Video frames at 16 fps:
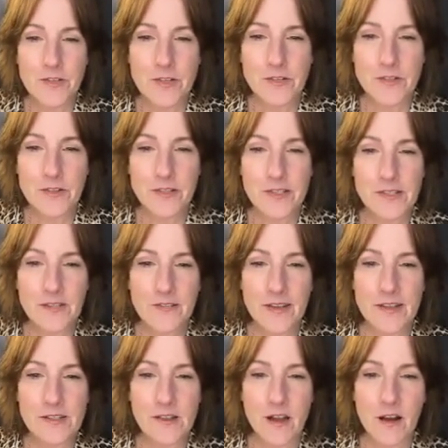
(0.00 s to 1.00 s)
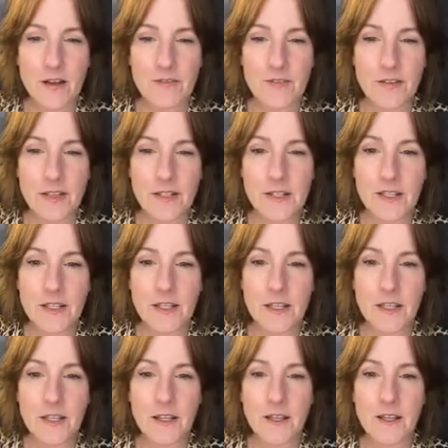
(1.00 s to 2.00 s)
Do you do these events often?
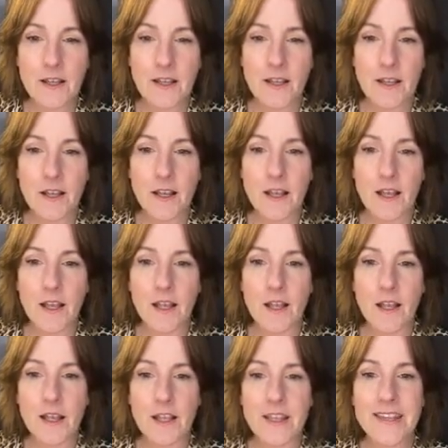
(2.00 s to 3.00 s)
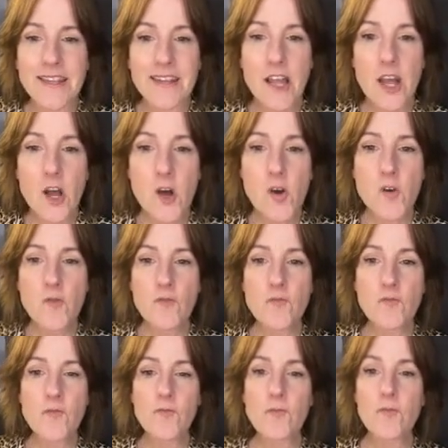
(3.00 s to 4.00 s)
You know,
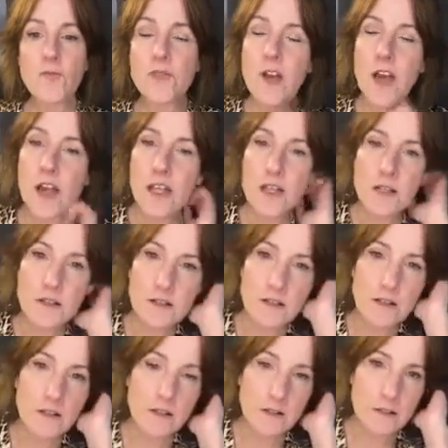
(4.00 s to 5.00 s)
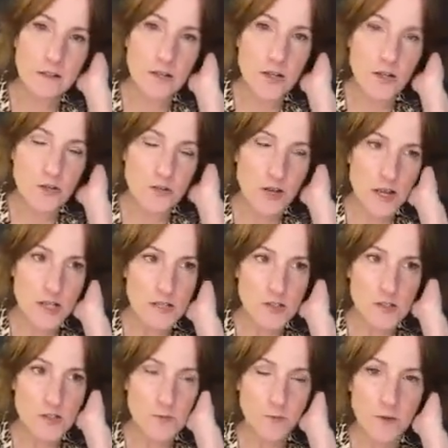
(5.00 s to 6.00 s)
not
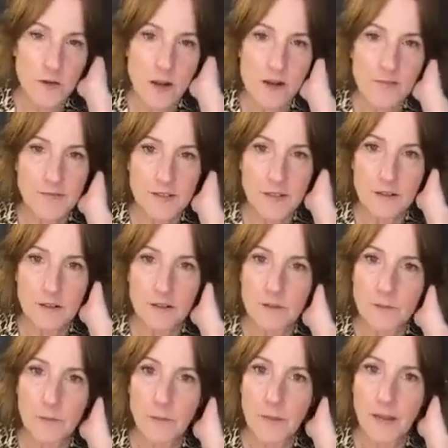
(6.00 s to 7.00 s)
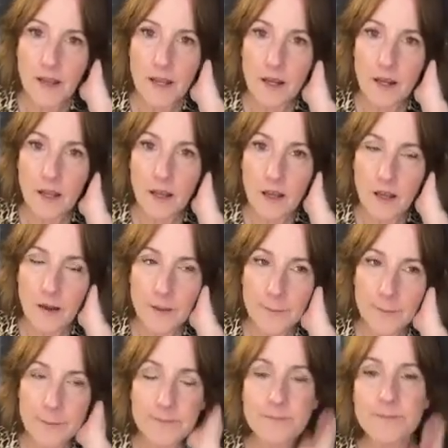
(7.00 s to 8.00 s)
super often, but
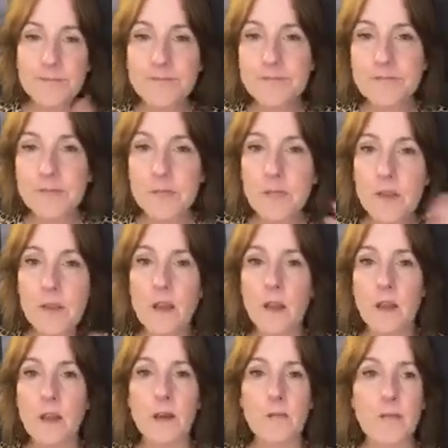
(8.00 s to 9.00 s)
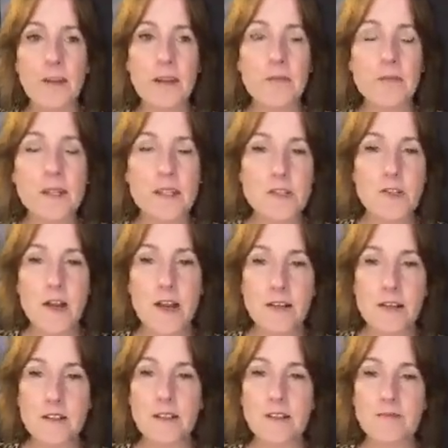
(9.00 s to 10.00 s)
I'm gonna try
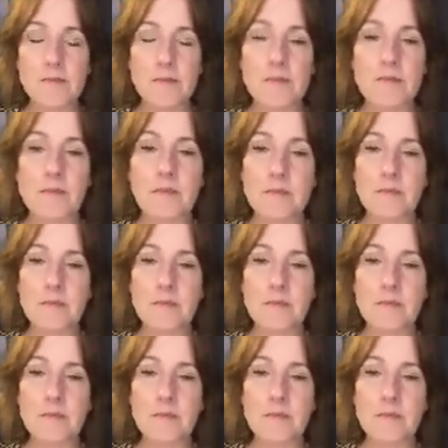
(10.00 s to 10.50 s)
to leave